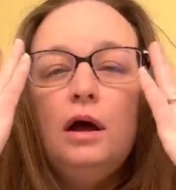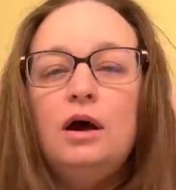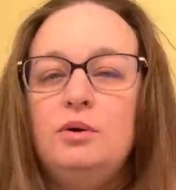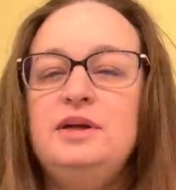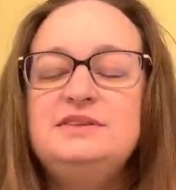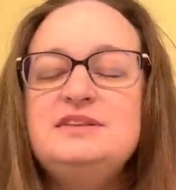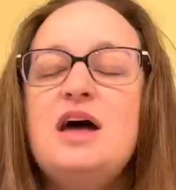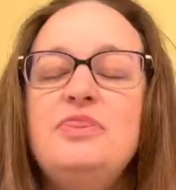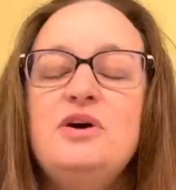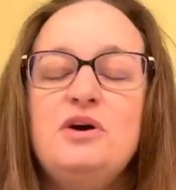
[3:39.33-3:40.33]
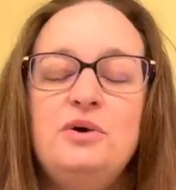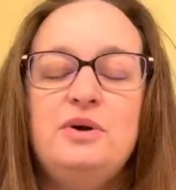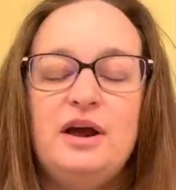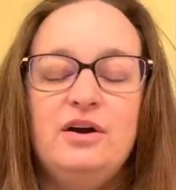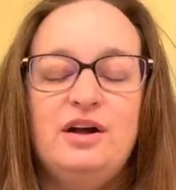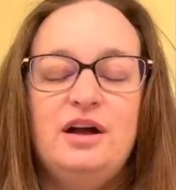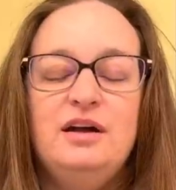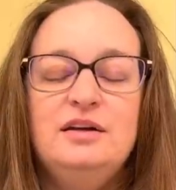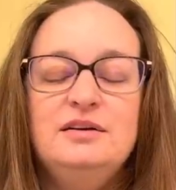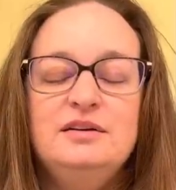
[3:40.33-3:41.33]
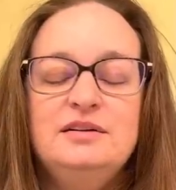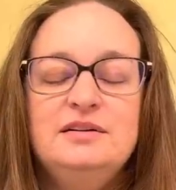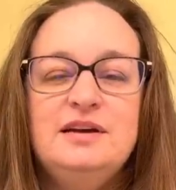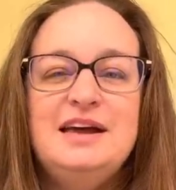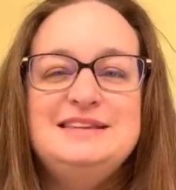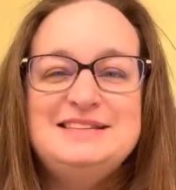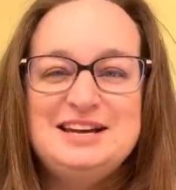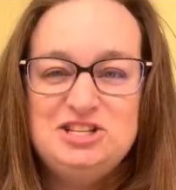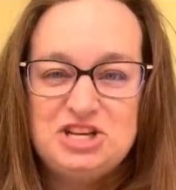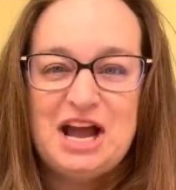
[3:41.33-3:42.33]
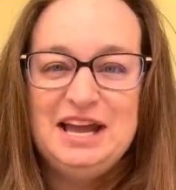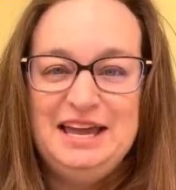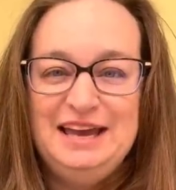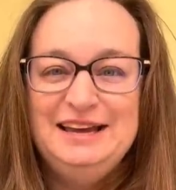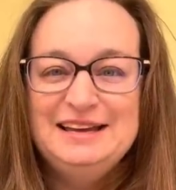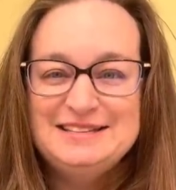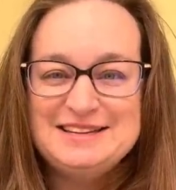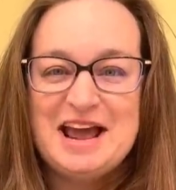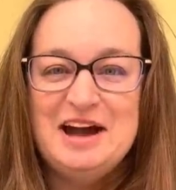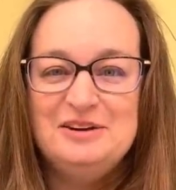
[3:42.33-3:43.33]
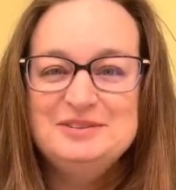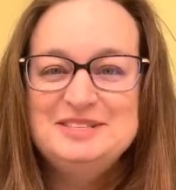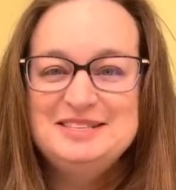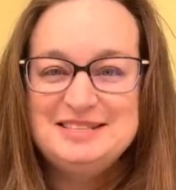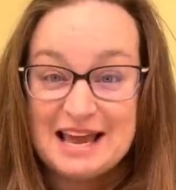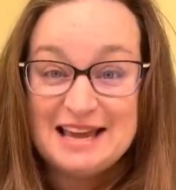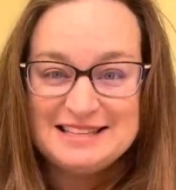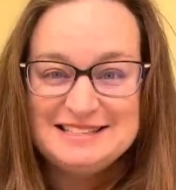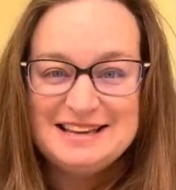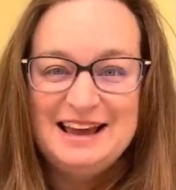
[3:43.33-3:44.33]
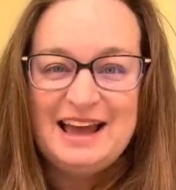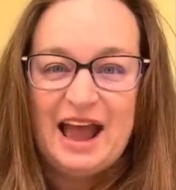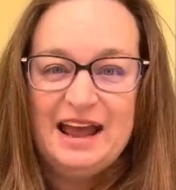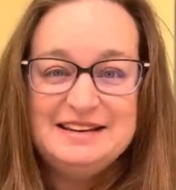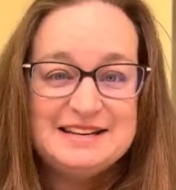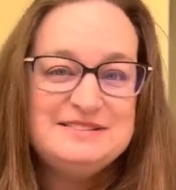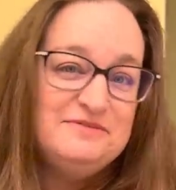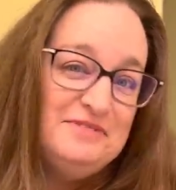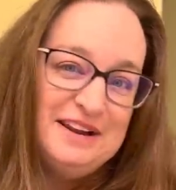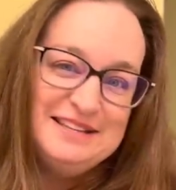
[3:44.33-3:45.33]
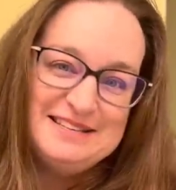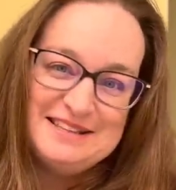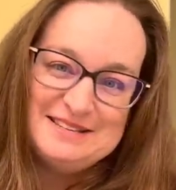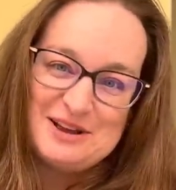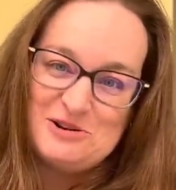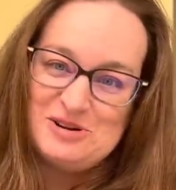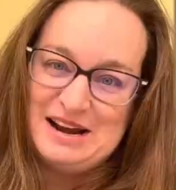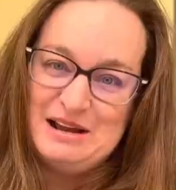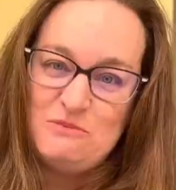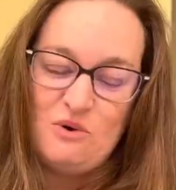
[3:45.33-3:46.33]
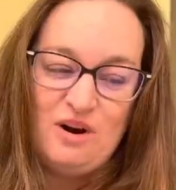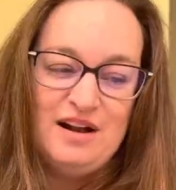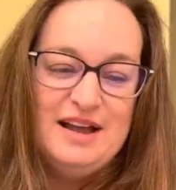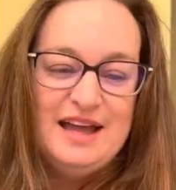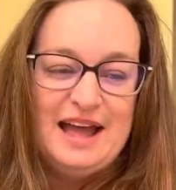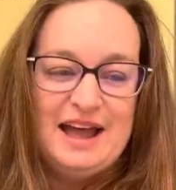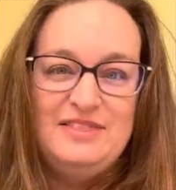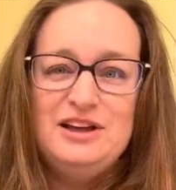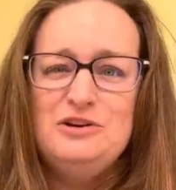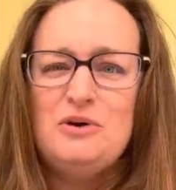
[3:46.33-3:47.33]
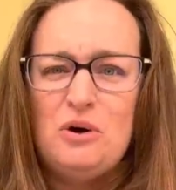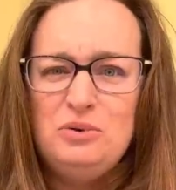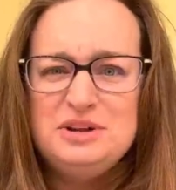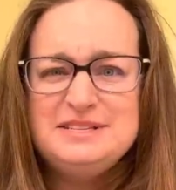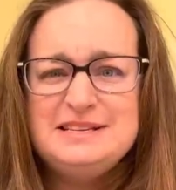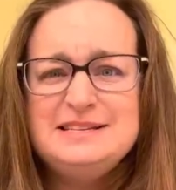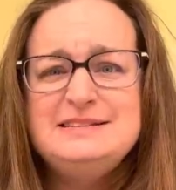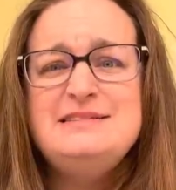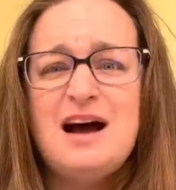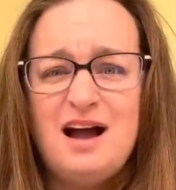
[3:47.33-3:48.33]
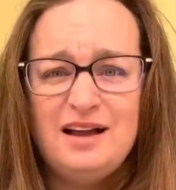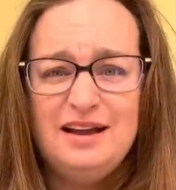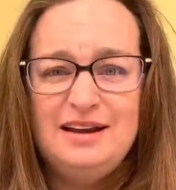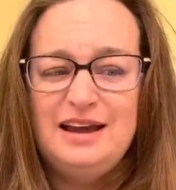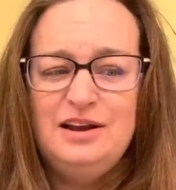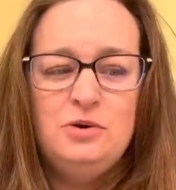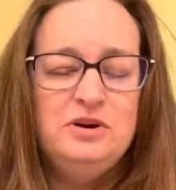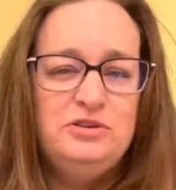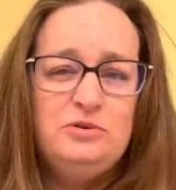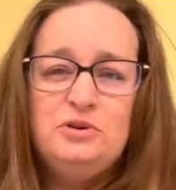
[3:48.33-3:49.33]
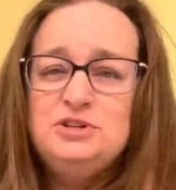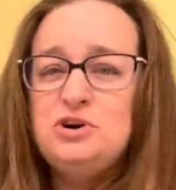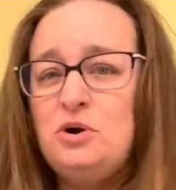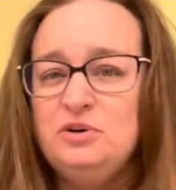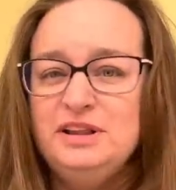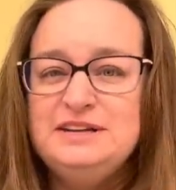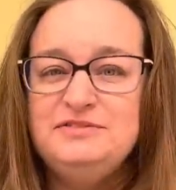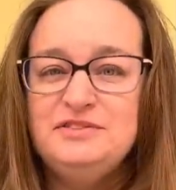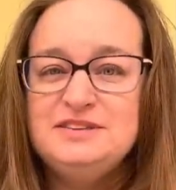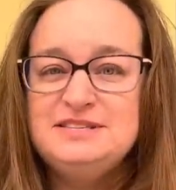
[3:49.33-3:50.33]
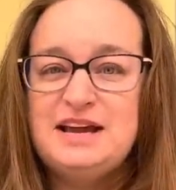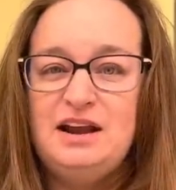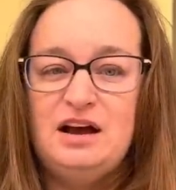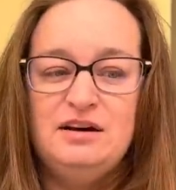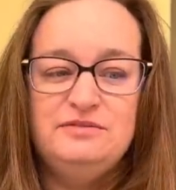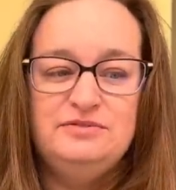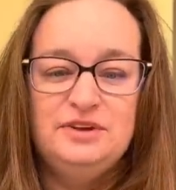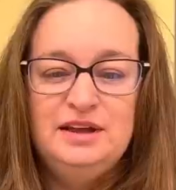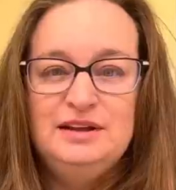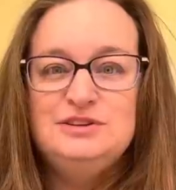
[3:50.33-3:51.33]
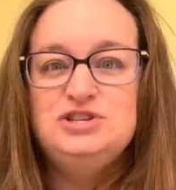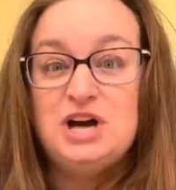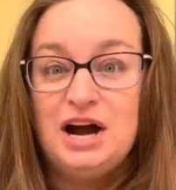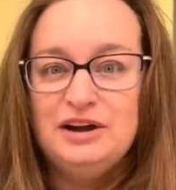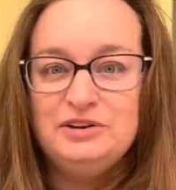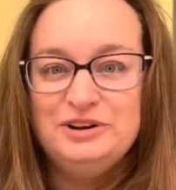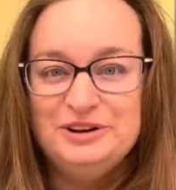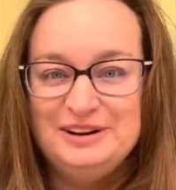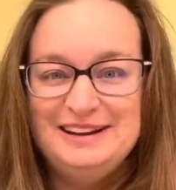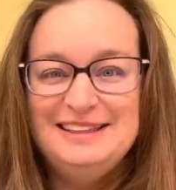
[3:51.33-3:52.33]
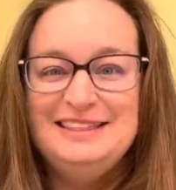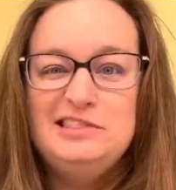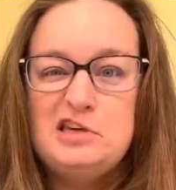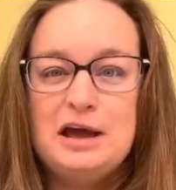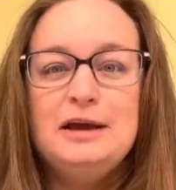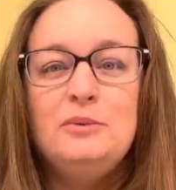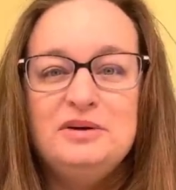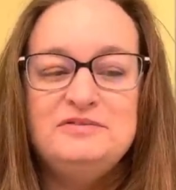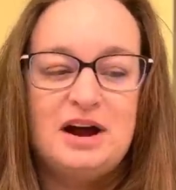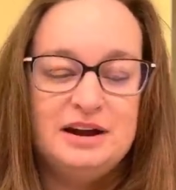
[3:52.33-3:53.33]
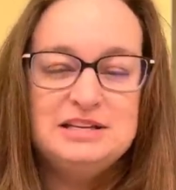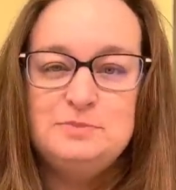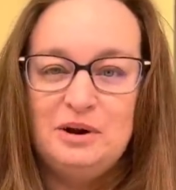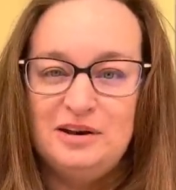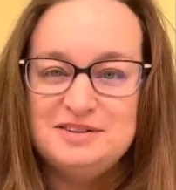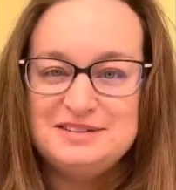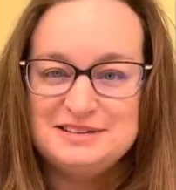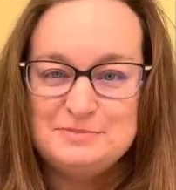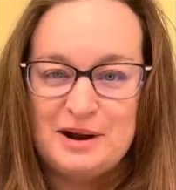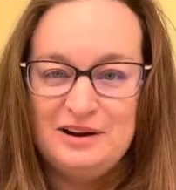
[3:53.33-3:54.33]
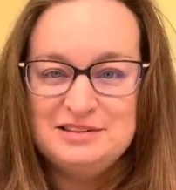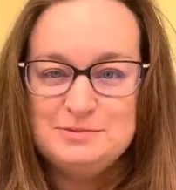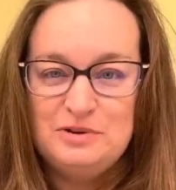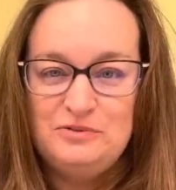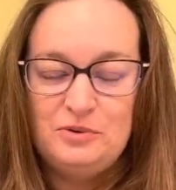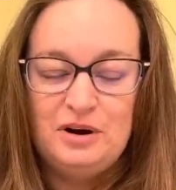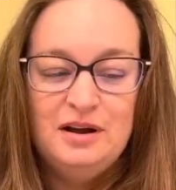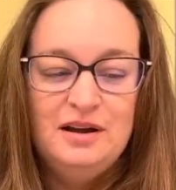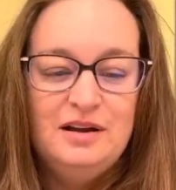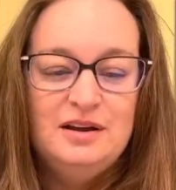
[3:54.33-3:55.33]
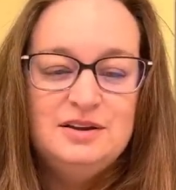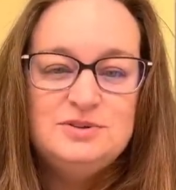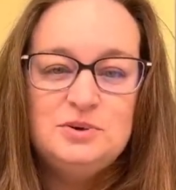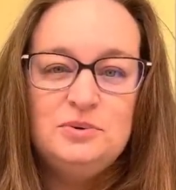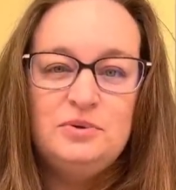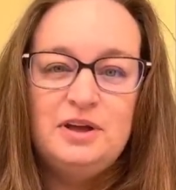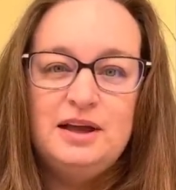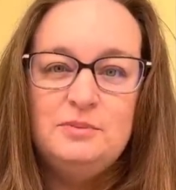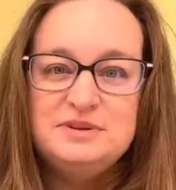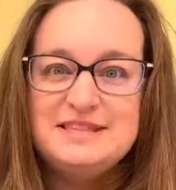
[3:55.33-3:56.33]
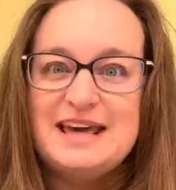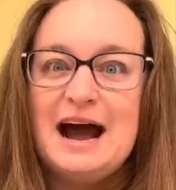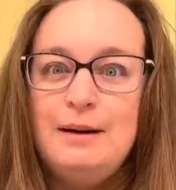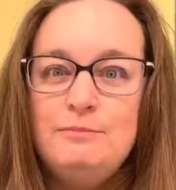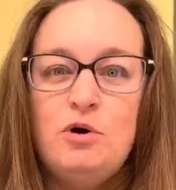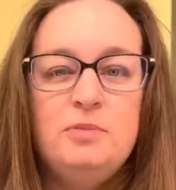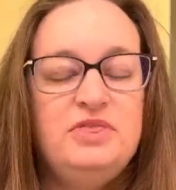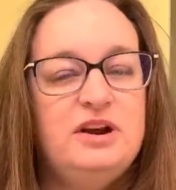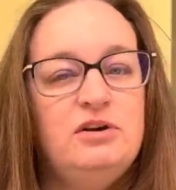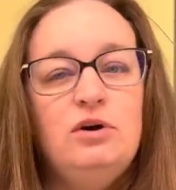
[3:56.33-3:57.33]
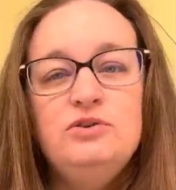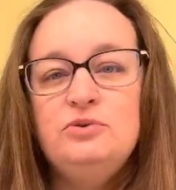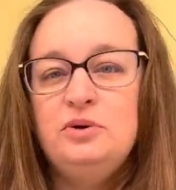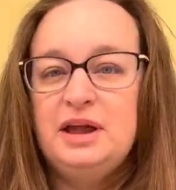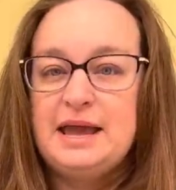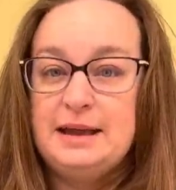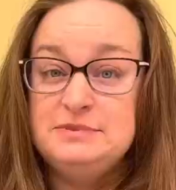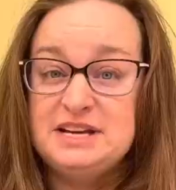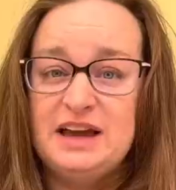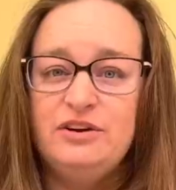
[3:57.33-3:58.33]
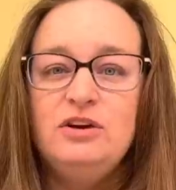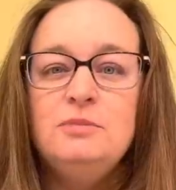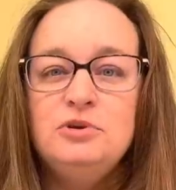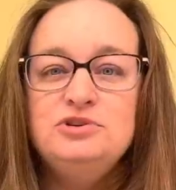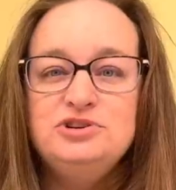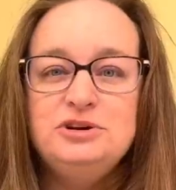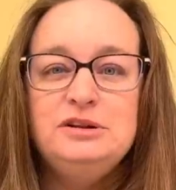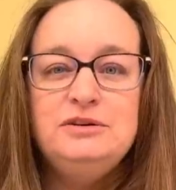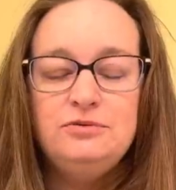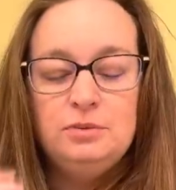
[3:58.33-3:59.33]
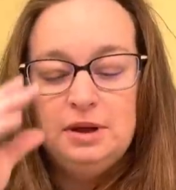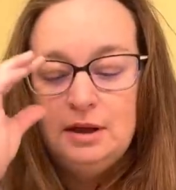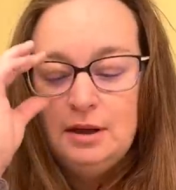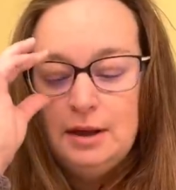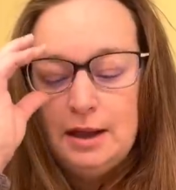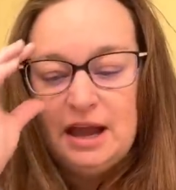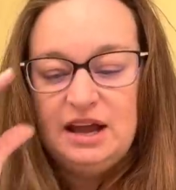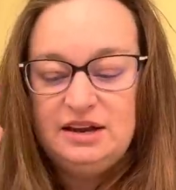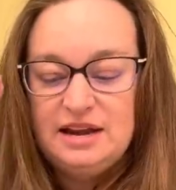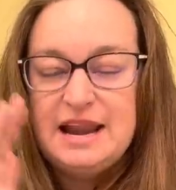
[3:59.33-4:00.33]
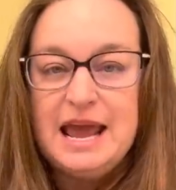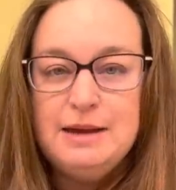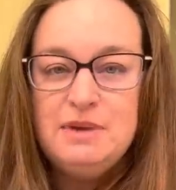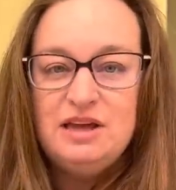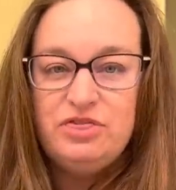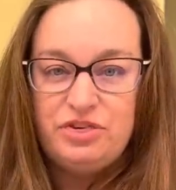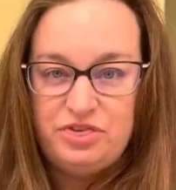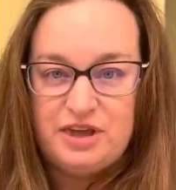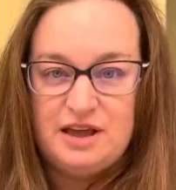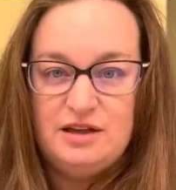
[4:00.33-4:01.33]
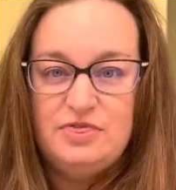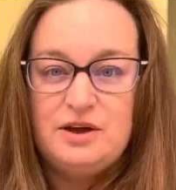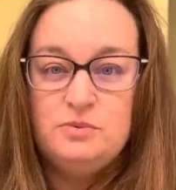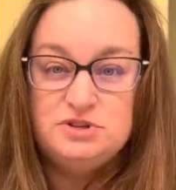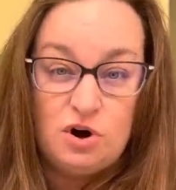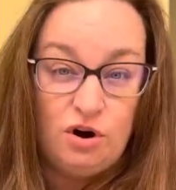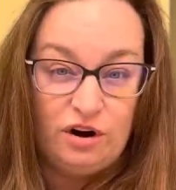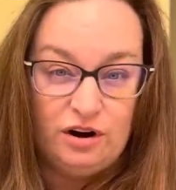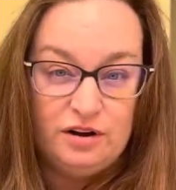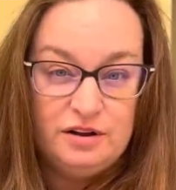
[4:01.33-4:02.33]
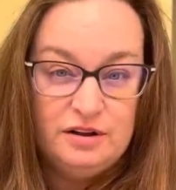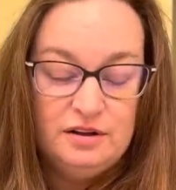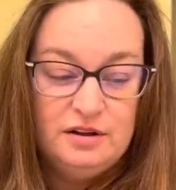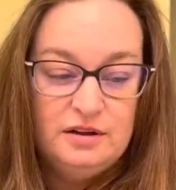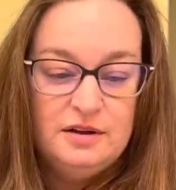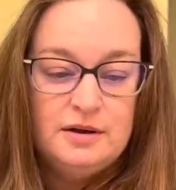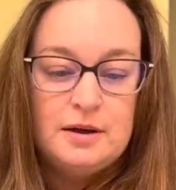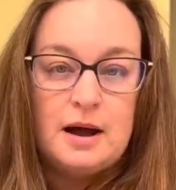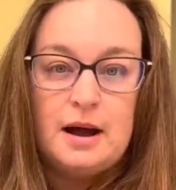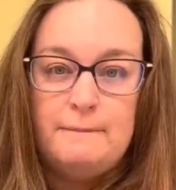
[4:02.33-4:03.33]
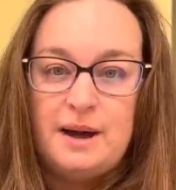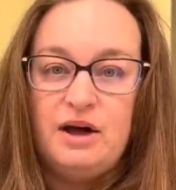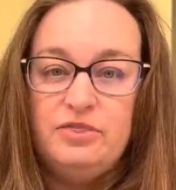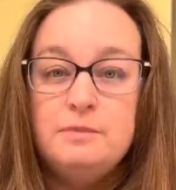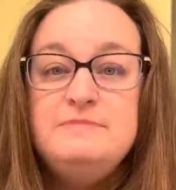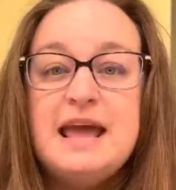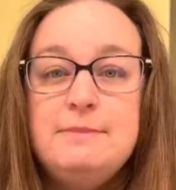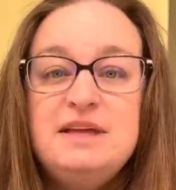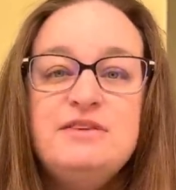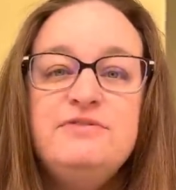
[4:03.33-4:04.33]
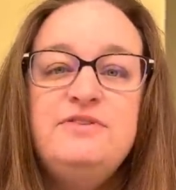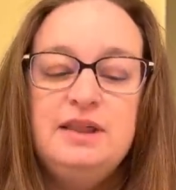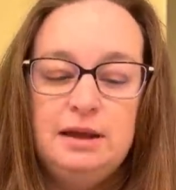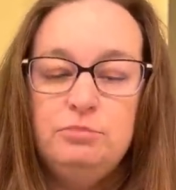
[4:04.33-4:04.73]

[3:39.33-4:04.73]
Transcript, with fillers: Oh, it's not the coat, Erica. It's that Jackie is now 6 and doesn't fit into this coat anymore. And that your oldest is 9 and going through a totally different set of childhood that we've not experienced as parents before. So it was that moment that it all sort of came together emotionally for me, and naming the thing that was hard about naming the feeling,